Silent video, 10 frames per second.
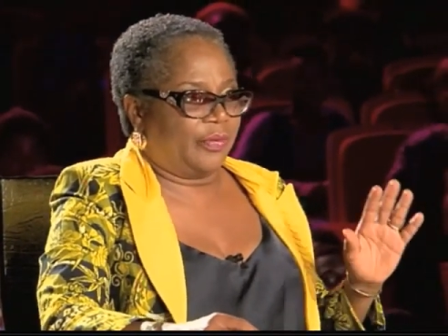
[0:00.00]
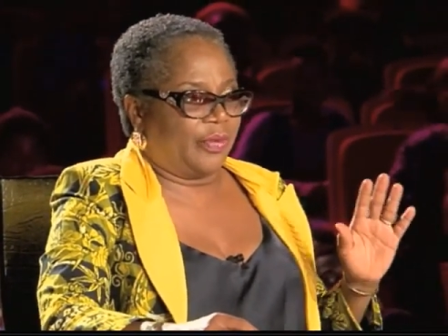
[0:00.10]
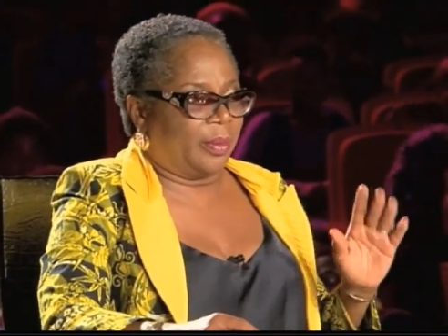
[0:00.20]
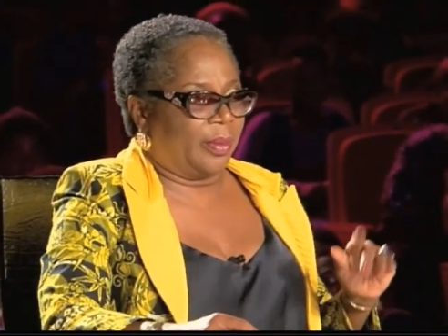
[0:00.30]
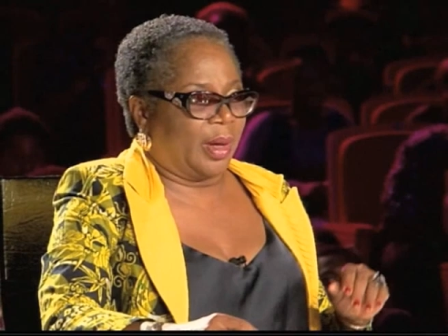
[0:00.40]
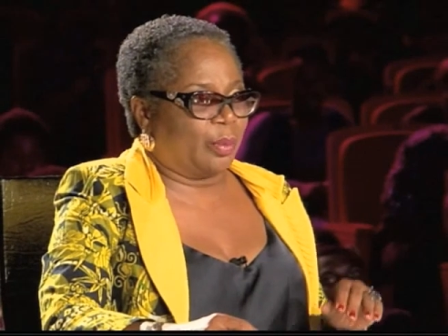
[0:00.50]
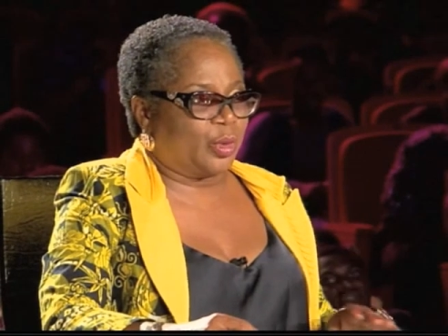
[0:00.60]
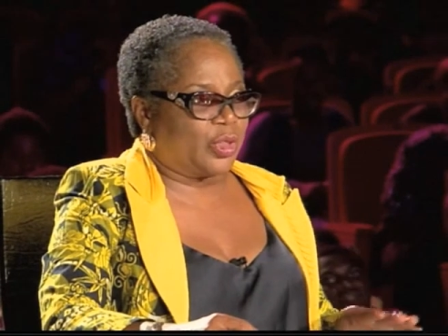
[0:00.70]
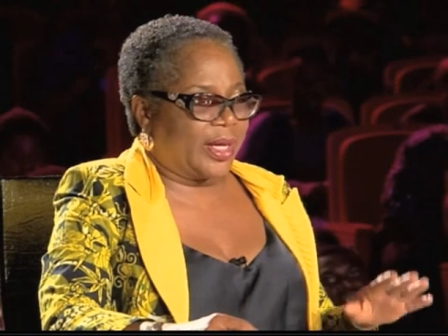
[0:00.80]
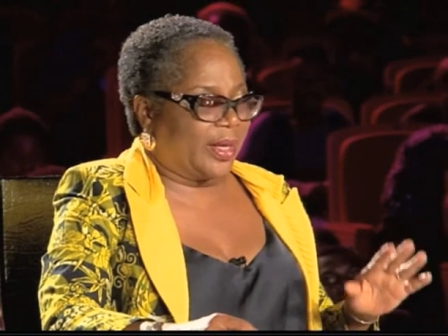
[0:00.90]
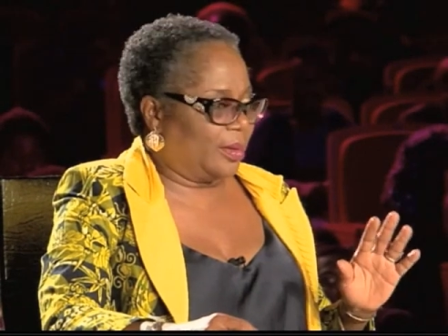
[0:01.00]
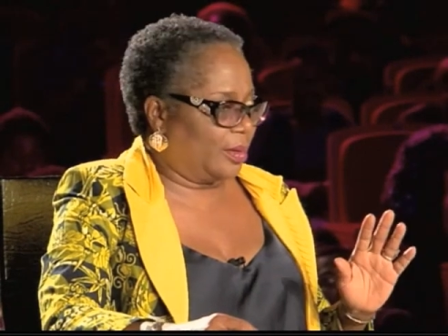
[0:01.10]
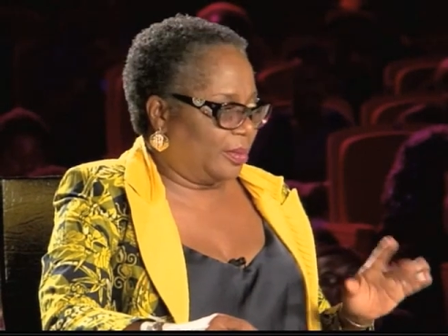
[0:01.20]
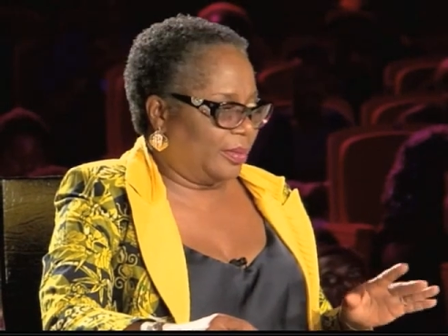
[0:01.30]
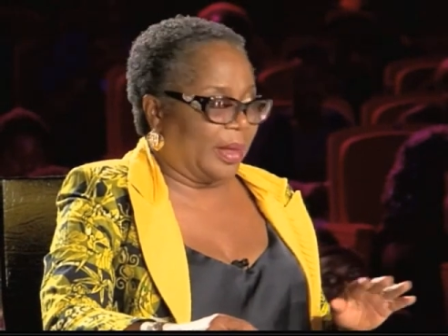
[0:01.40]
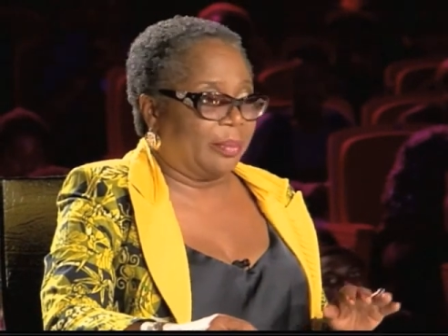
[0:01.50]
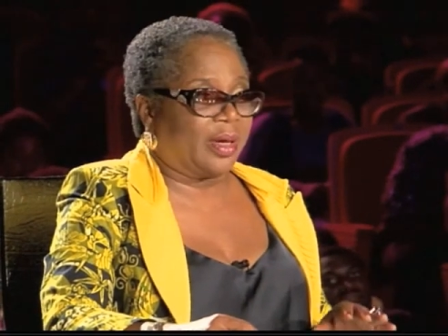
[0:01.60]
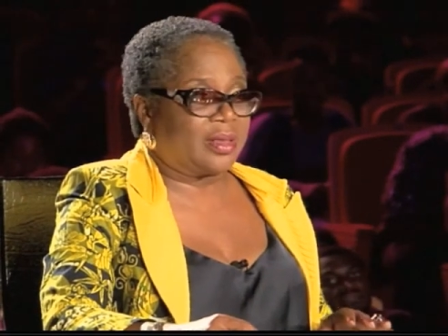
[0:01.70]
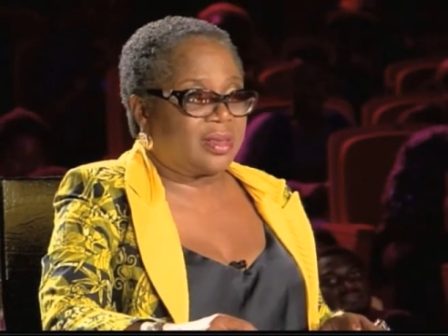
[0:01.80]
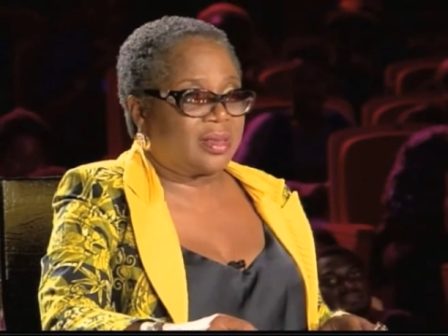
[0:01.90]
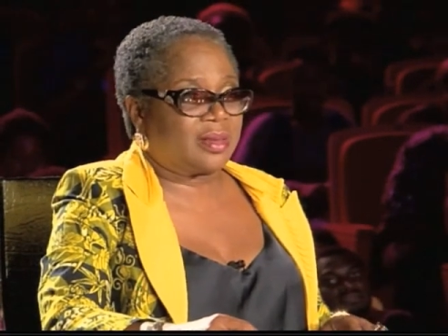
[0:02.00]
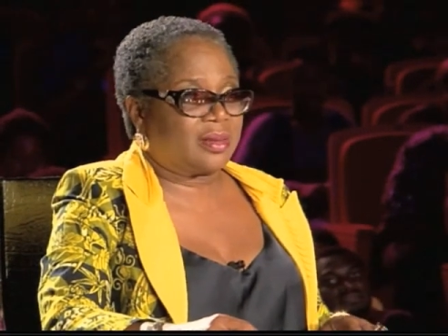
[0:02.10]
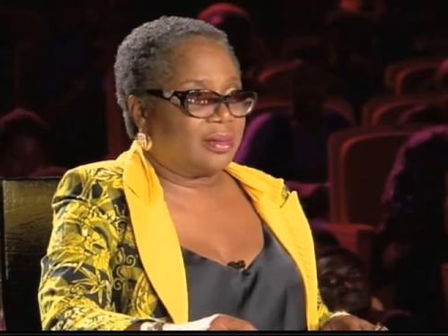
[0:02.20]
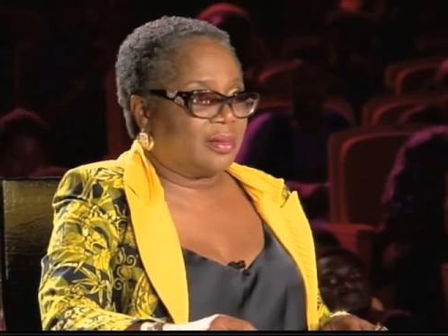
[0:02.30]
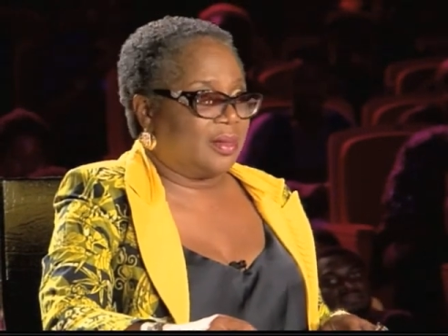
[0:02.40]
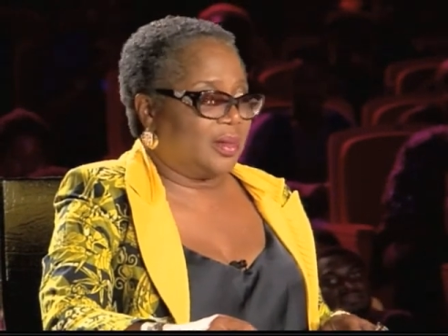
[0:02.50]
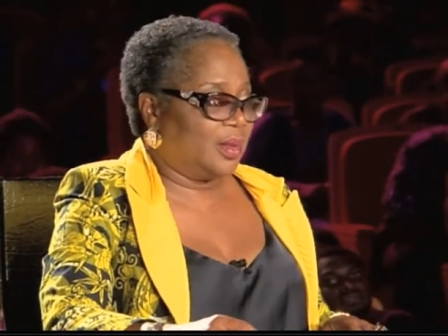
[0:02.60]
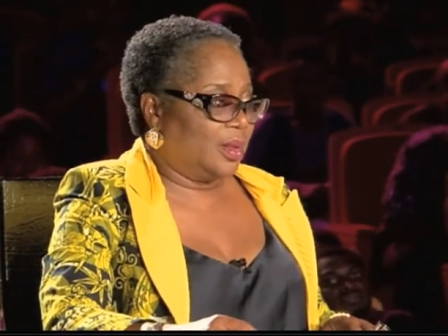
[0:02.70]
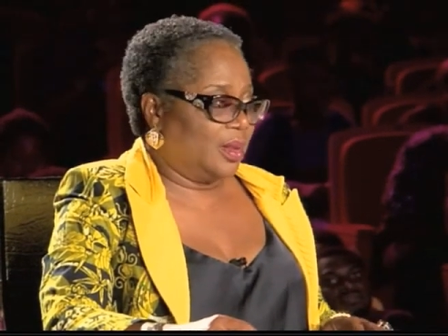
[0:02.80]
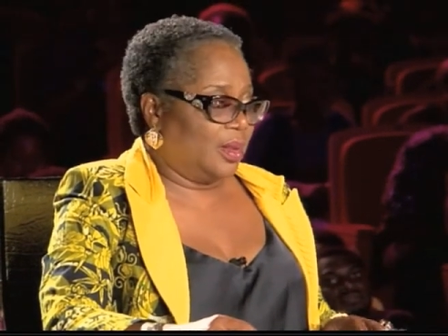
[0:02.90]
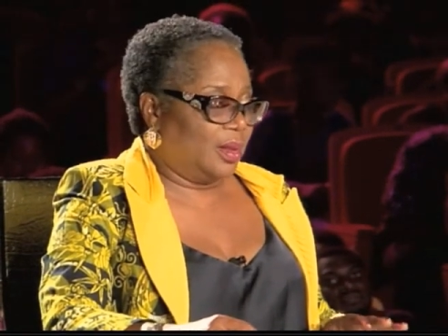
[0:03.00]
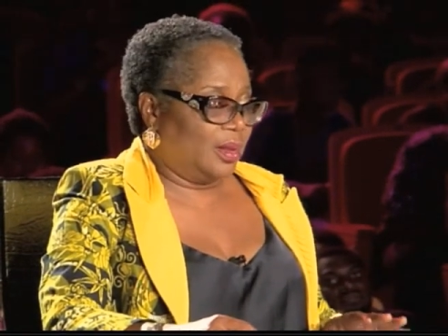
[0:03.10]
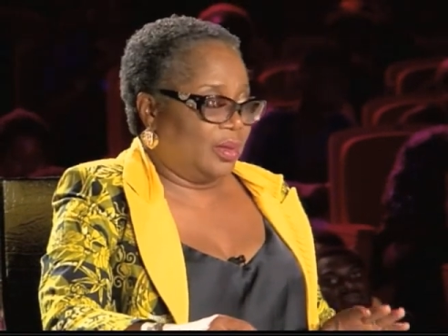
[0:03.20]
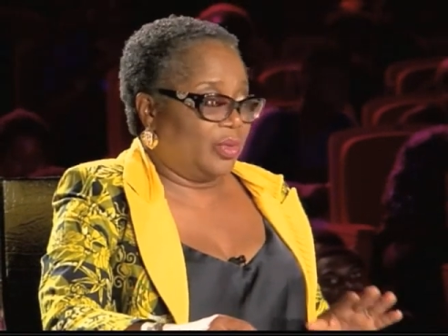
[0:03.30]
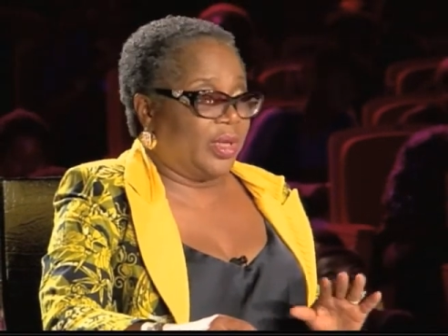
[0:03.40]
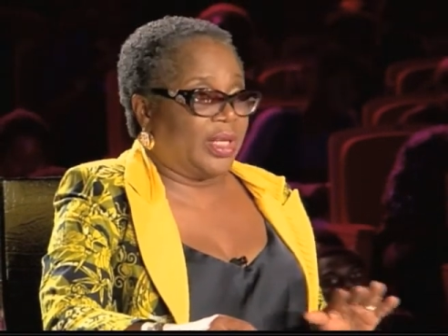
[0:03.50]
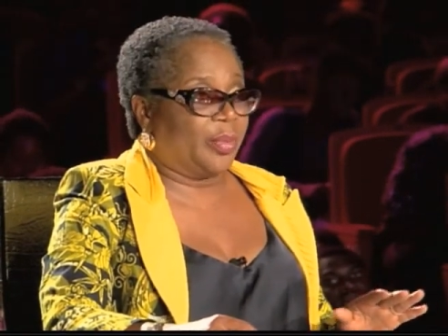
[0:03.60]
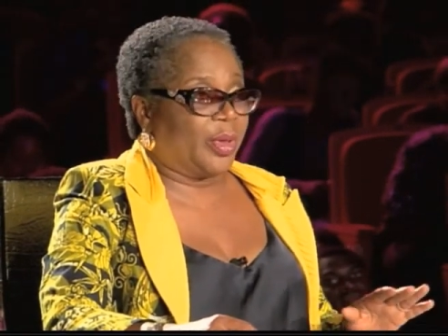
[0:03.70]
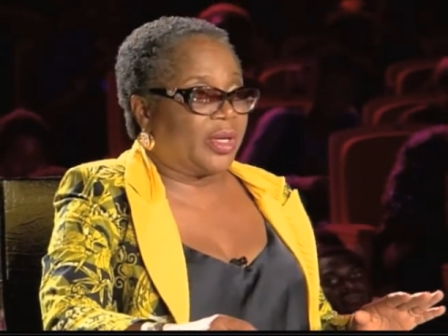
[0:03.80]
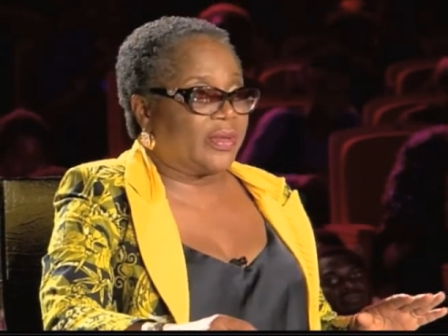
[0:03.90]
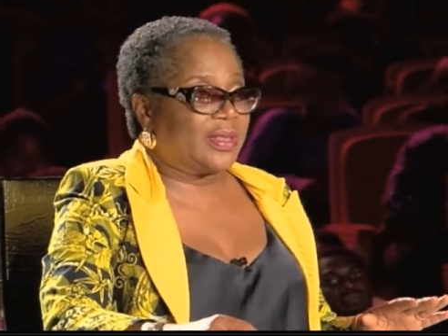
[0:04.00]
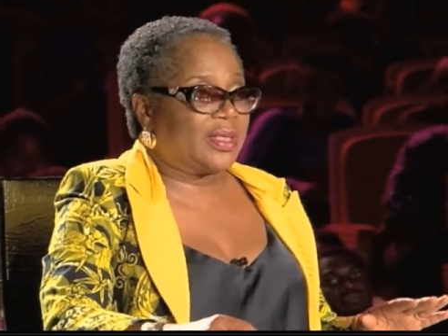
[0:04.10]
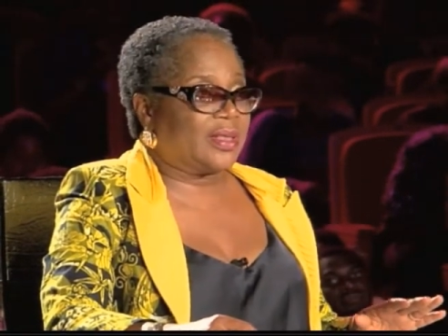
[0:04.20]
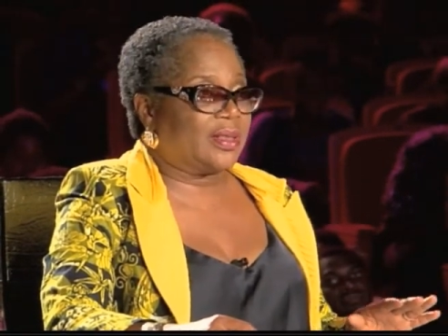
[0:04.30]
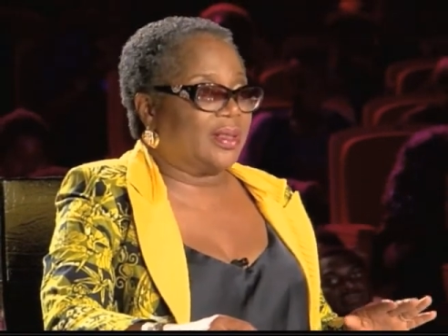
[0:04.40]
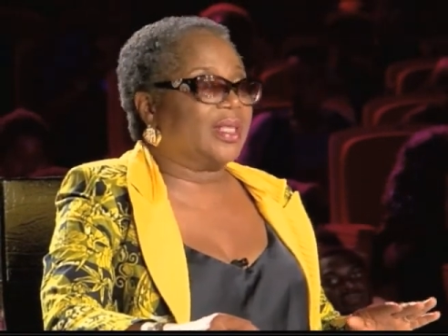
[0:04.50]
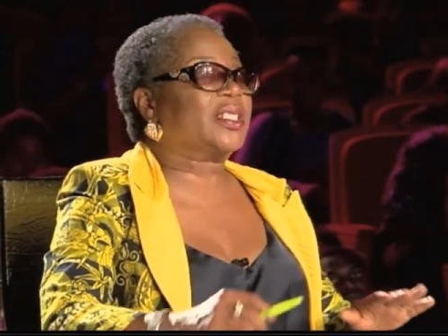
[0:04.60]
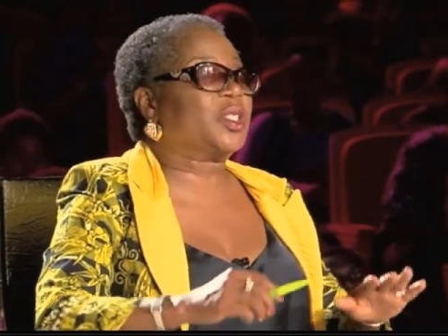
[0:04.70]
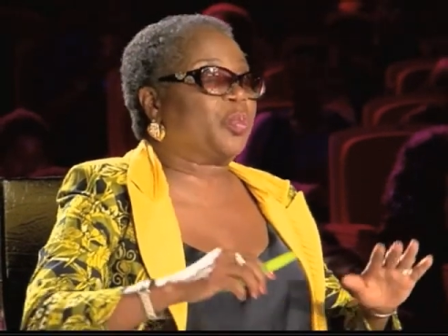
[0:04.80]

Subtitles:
from Abuja by bus, really, because this